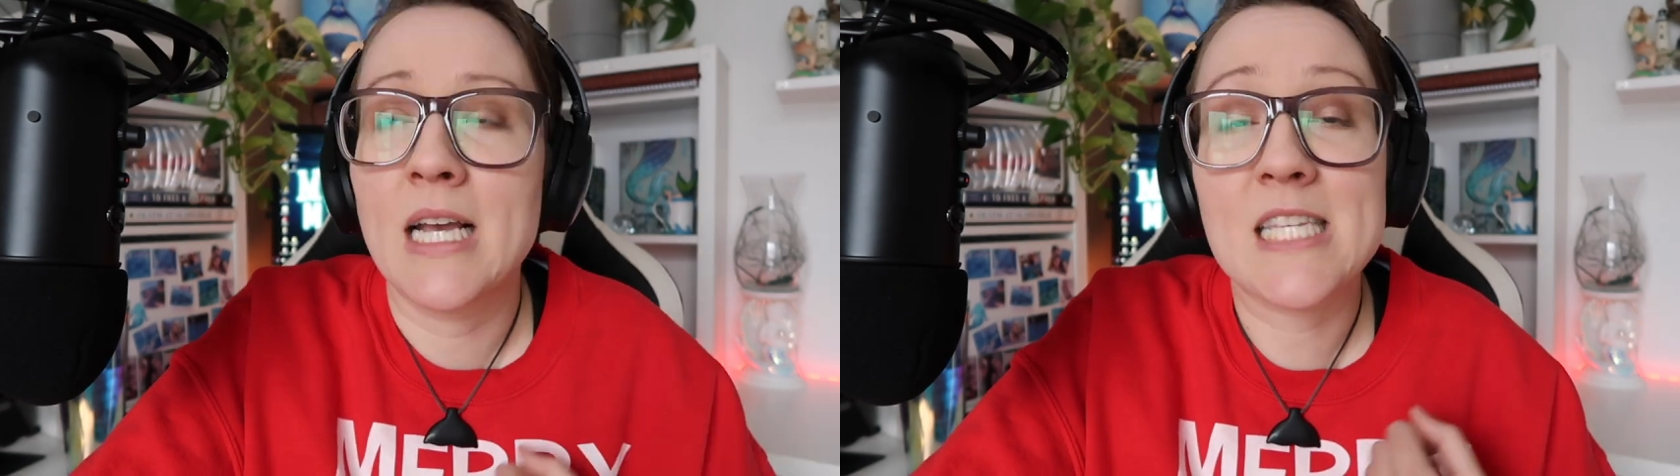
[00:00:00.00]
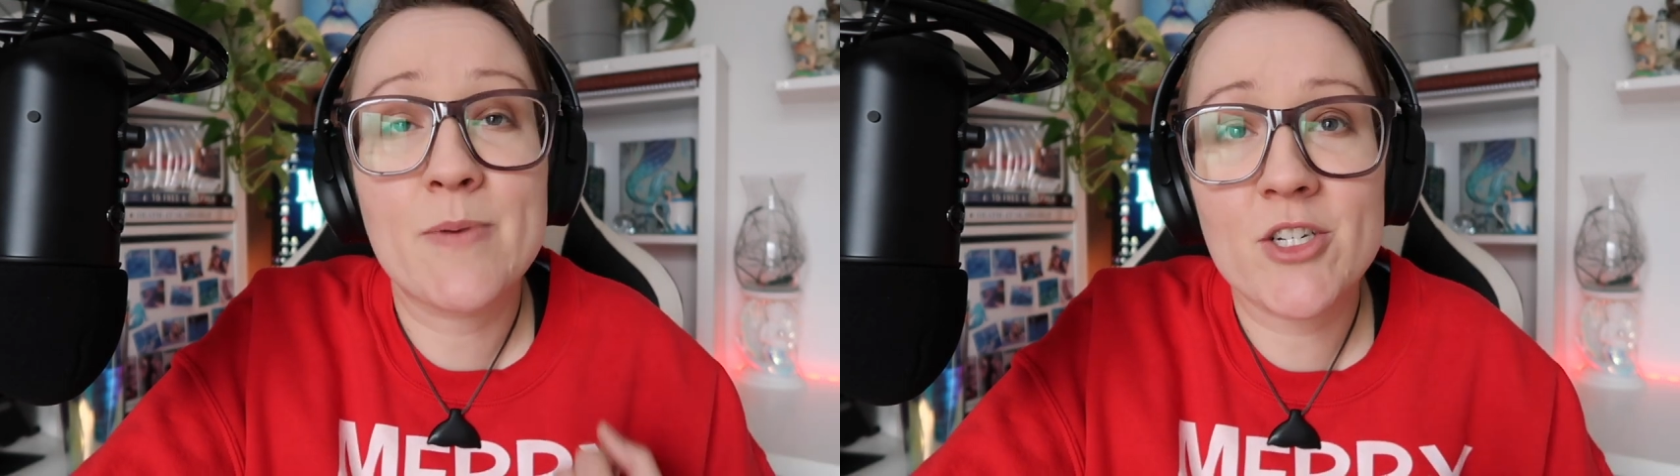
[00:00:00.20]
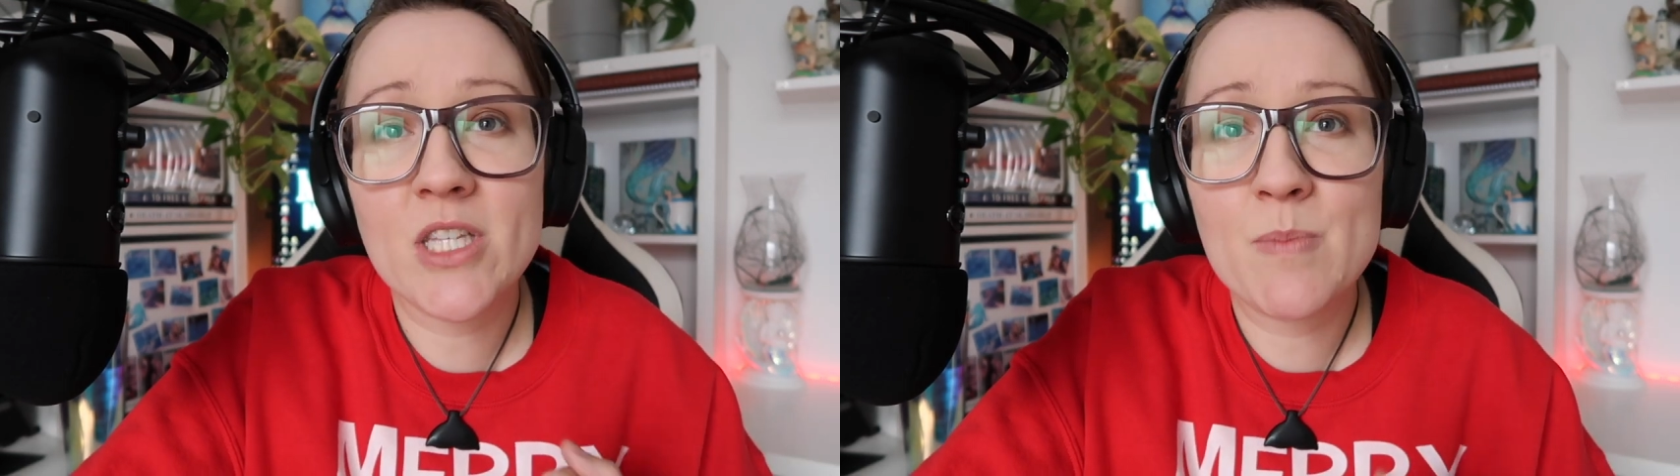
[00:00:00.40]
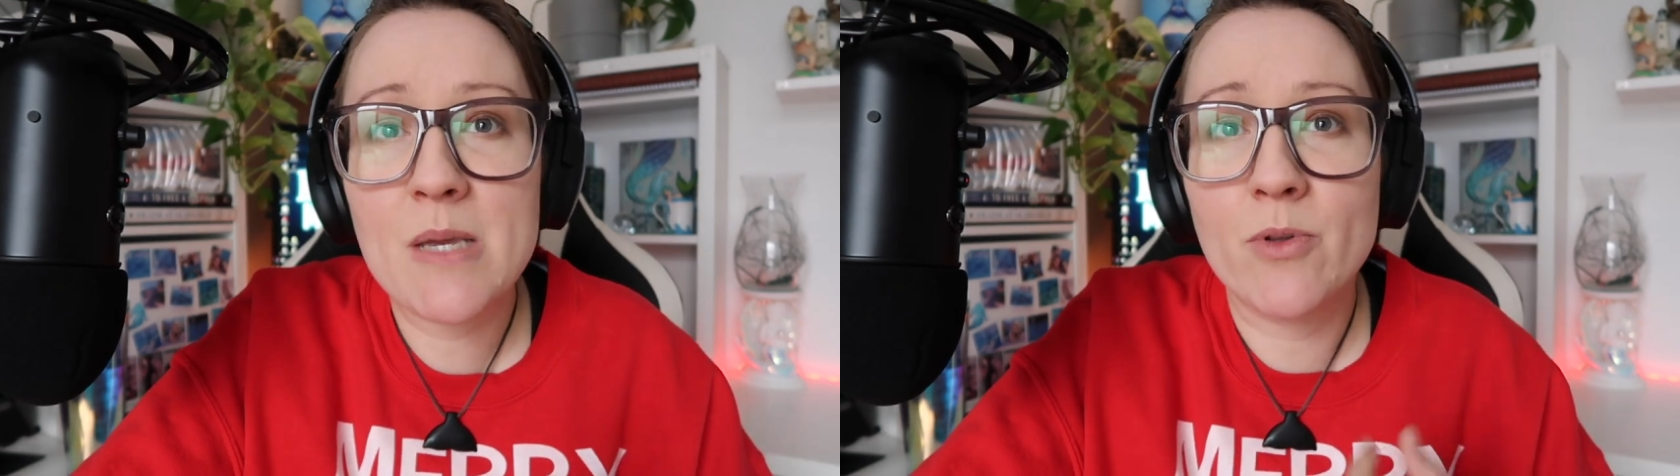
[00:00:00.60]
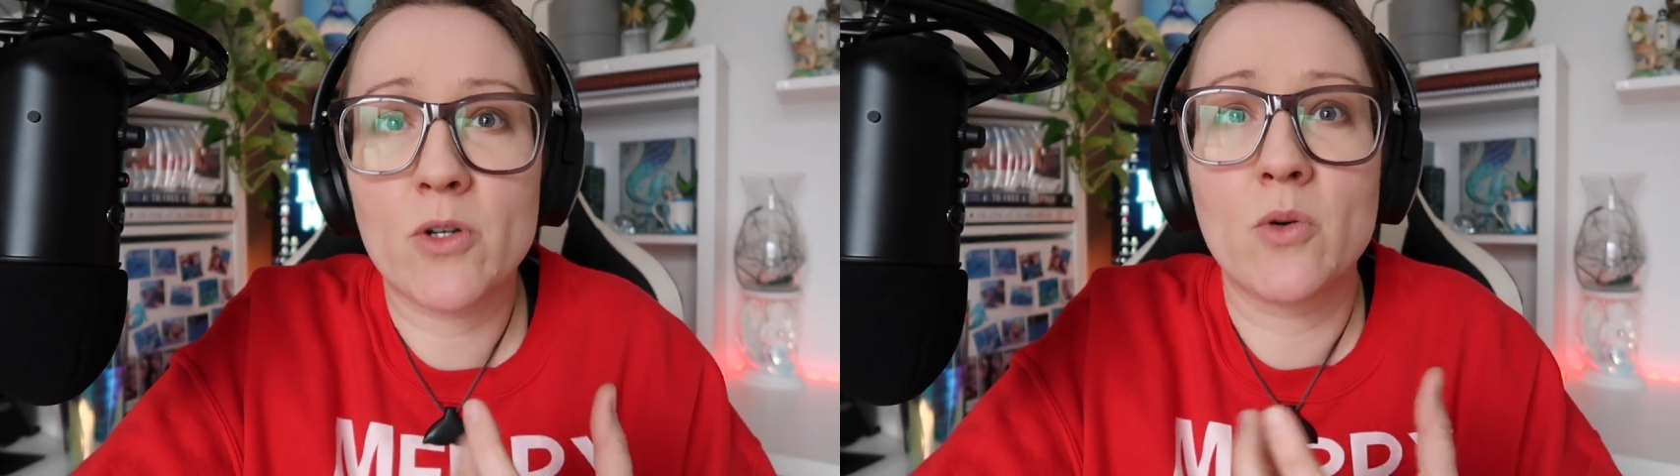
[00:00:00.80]
especially
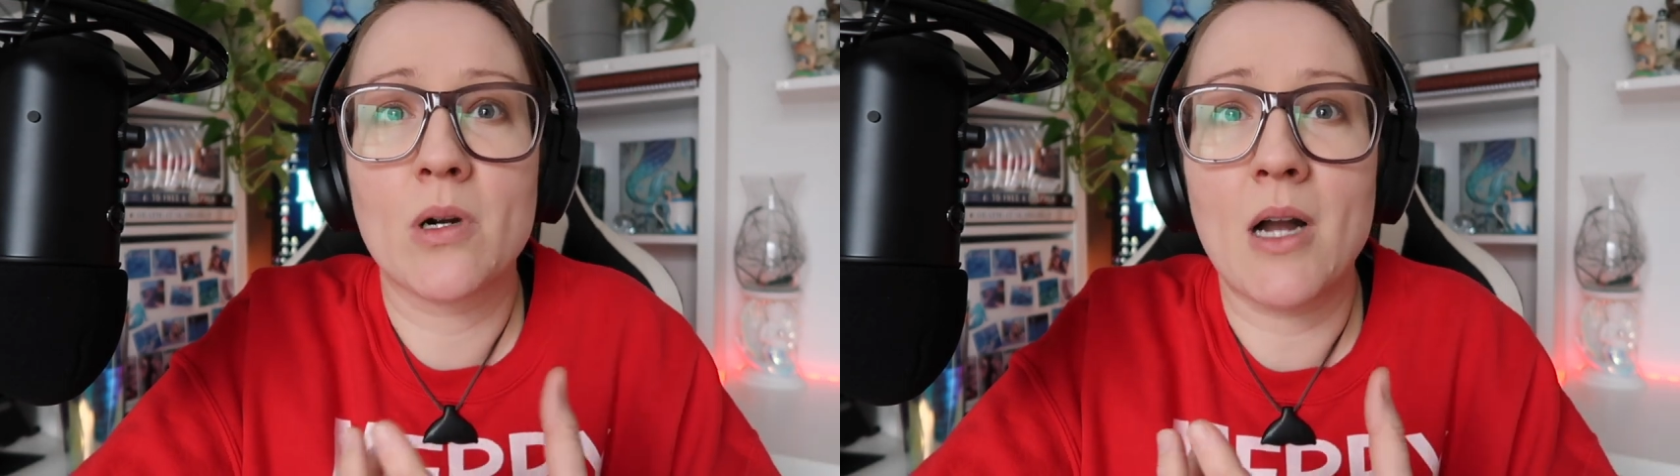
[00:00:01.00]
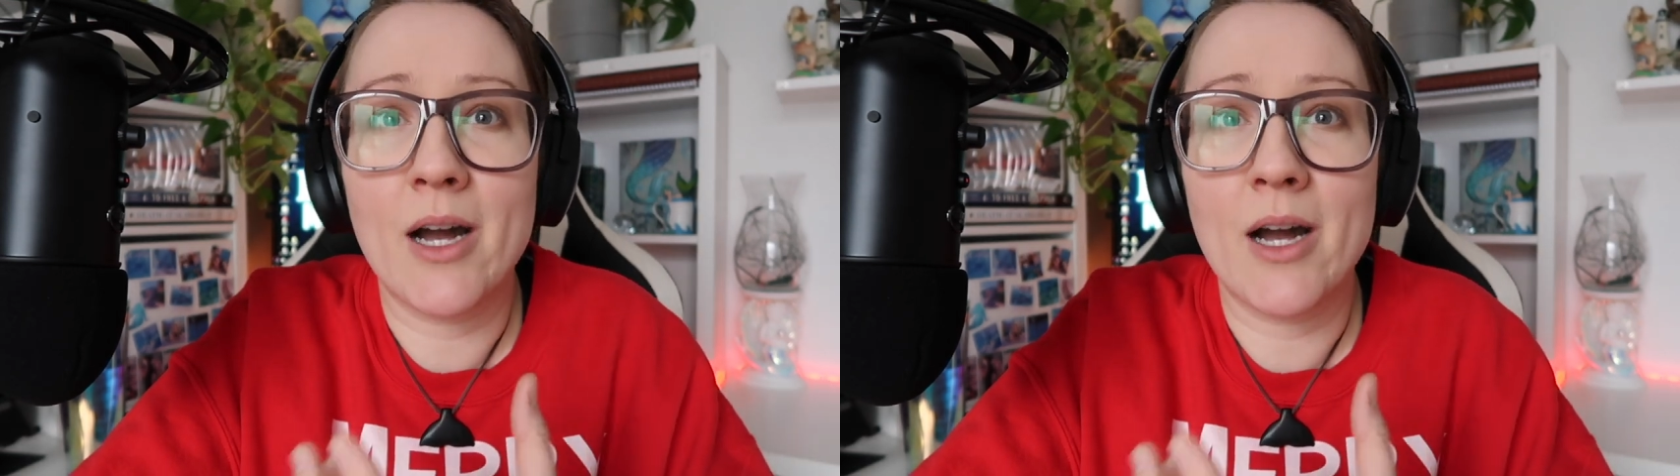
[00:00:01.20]
people who are